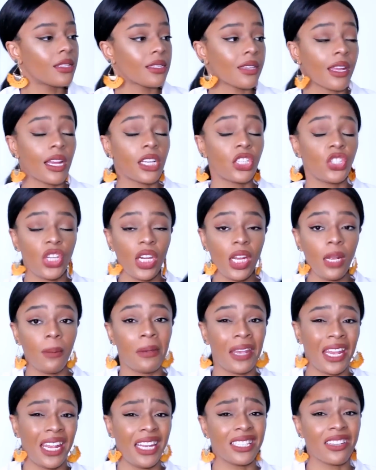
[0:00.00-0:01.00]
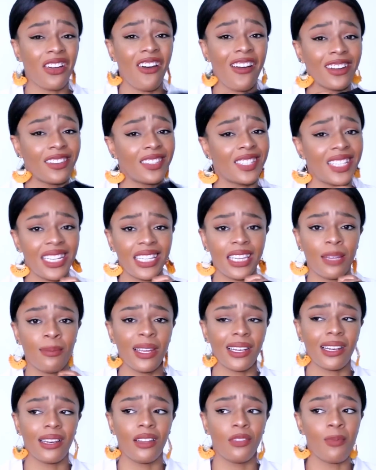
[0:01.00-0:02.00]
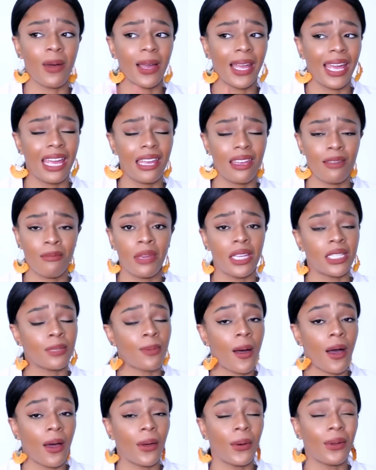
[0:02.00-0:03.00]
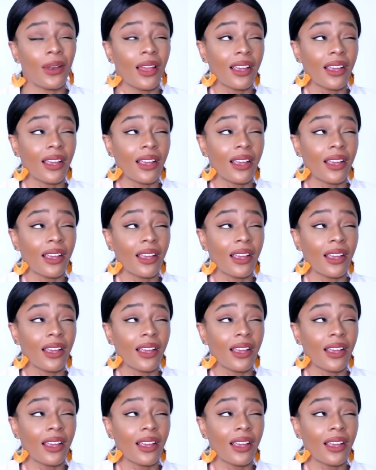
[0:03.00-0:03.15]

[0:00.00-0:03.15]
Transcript: So like a cheap piece, kind of sitting in the middle of my hit and miss pile.